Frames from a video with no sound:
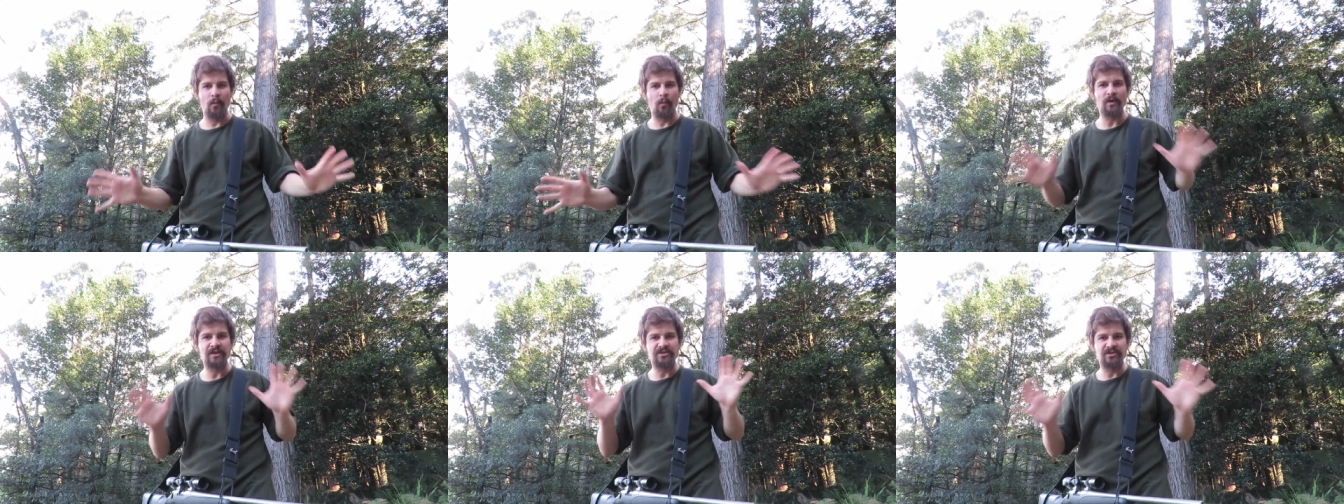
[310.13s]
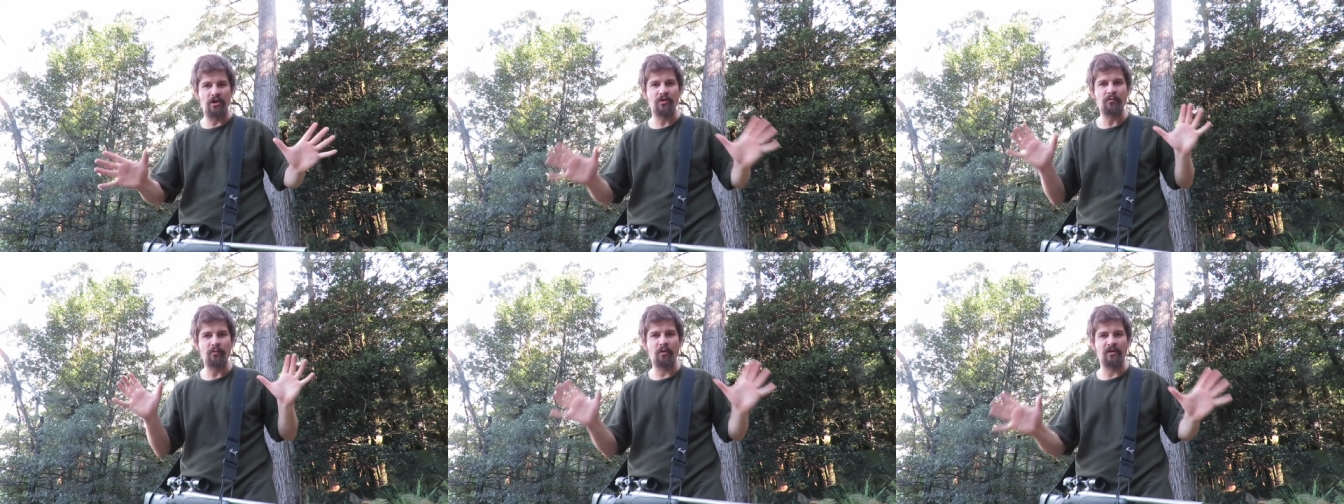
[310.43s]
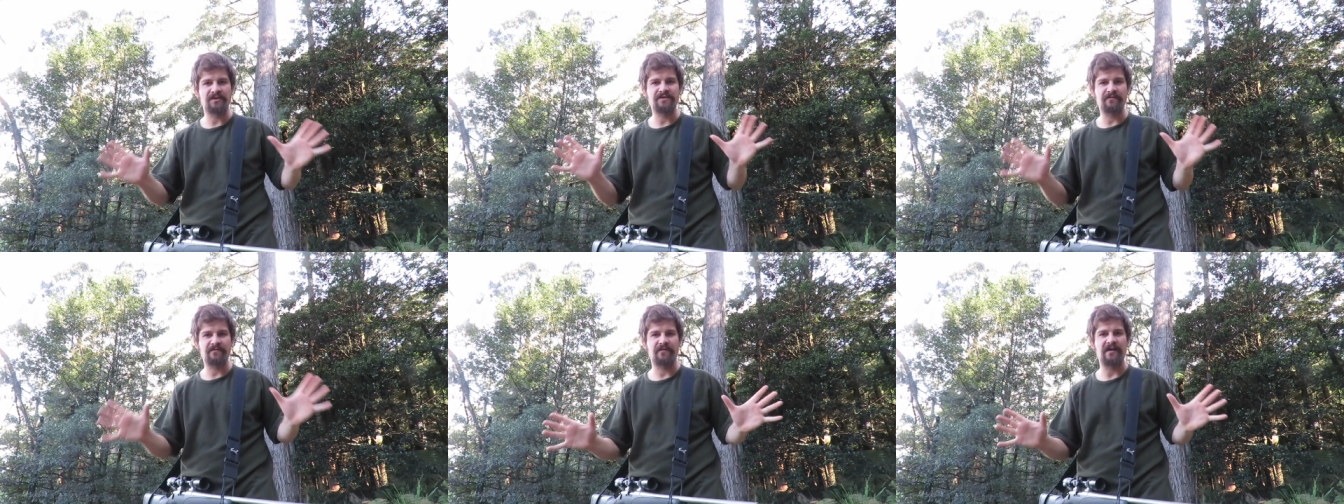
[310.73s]
We don't
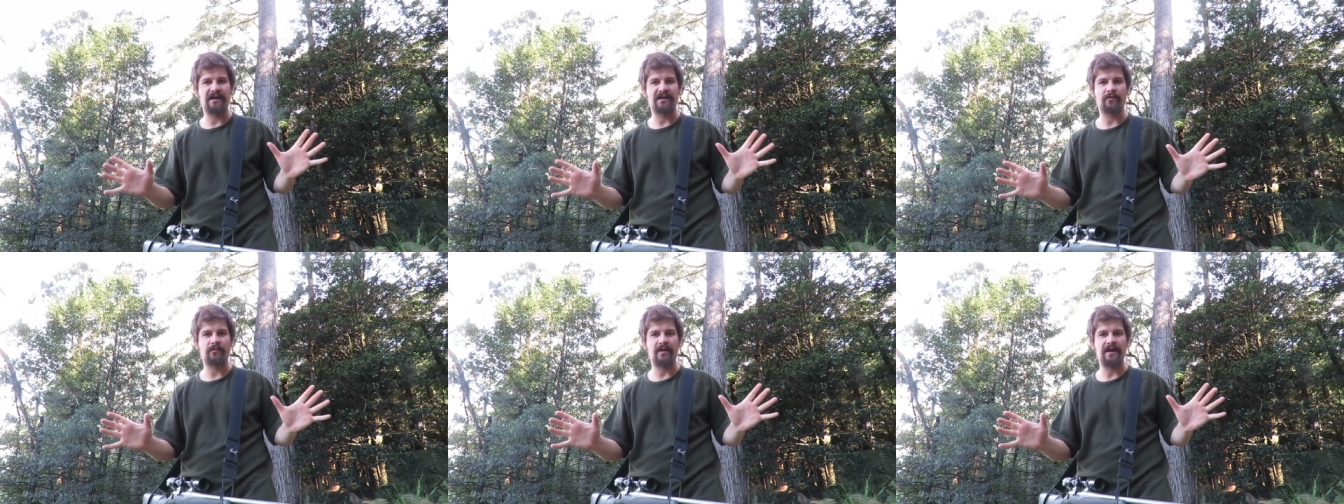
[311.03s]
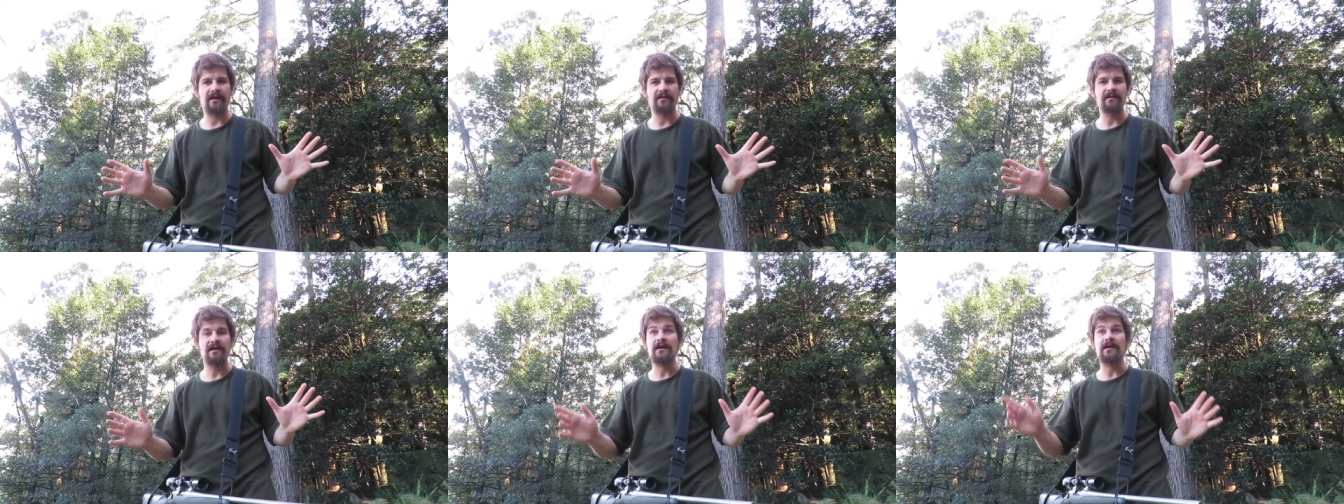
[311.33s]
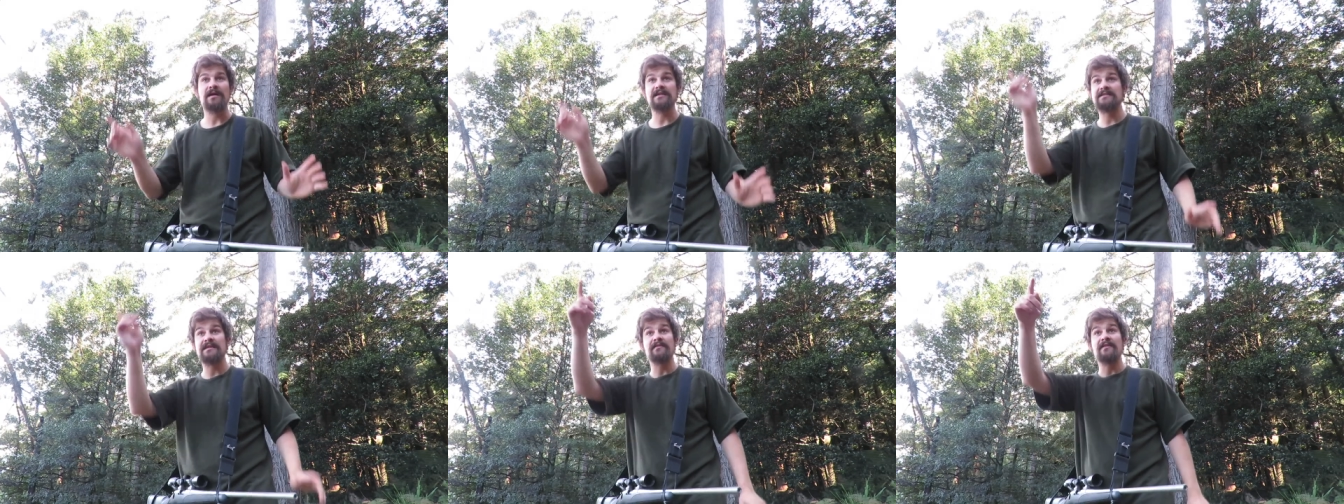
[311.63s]
want to fuck around
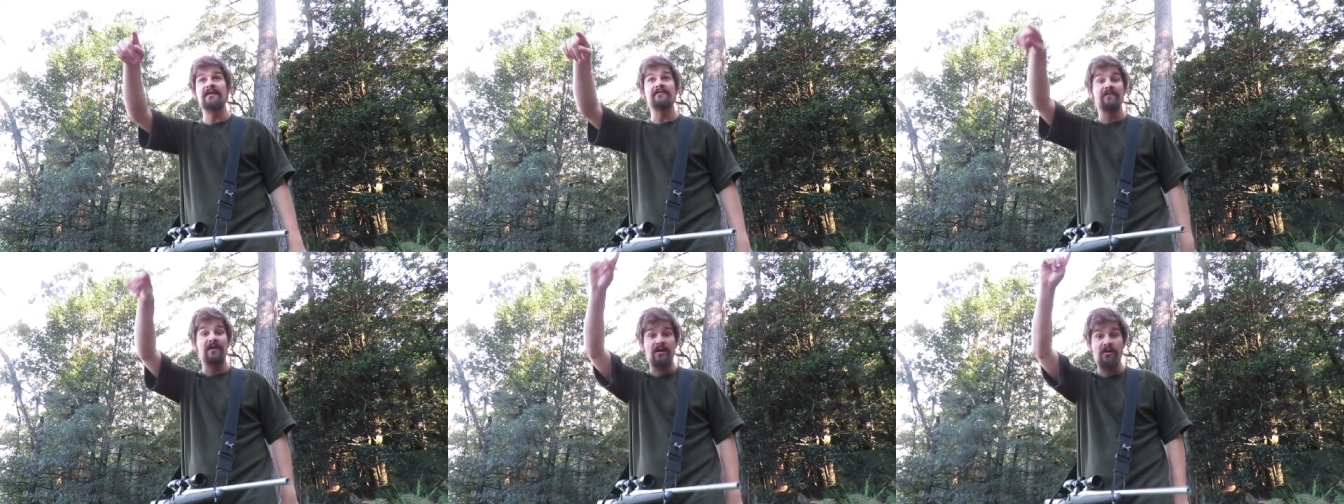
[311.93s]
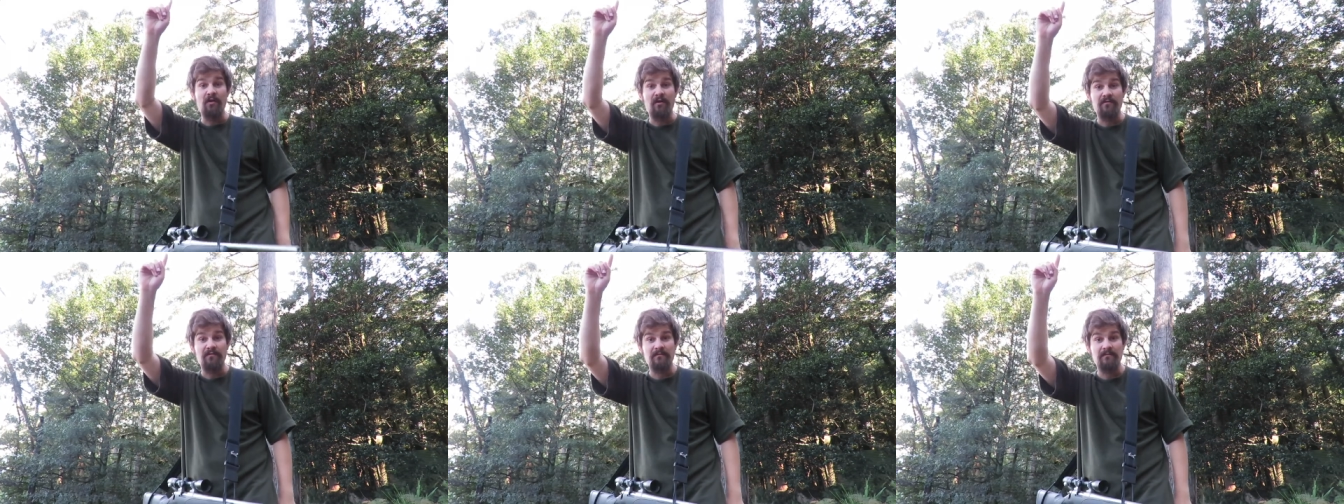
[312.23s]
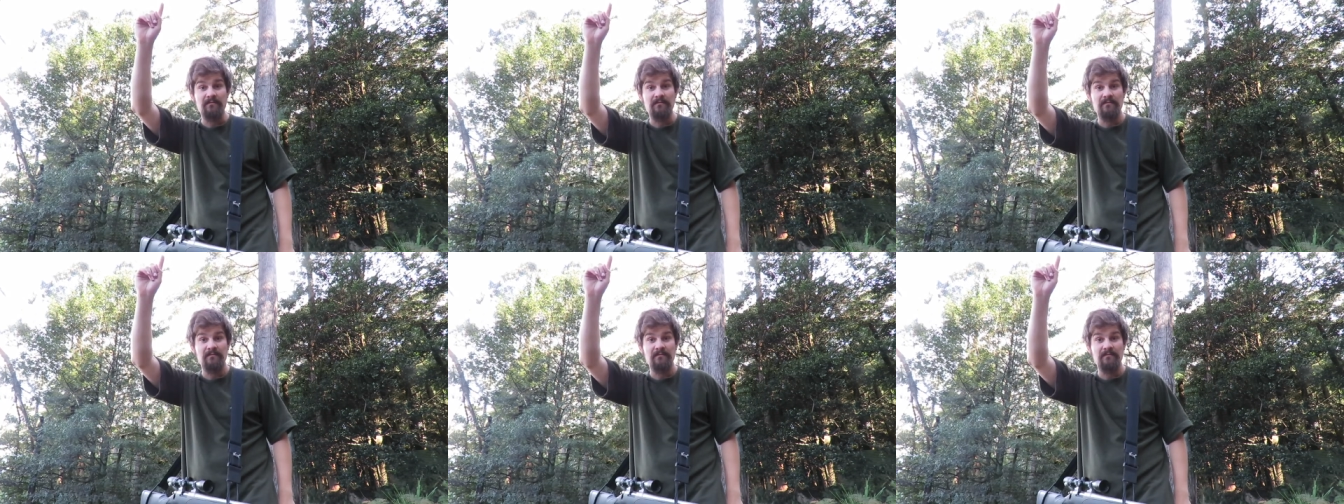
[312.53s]
because then they fuck off.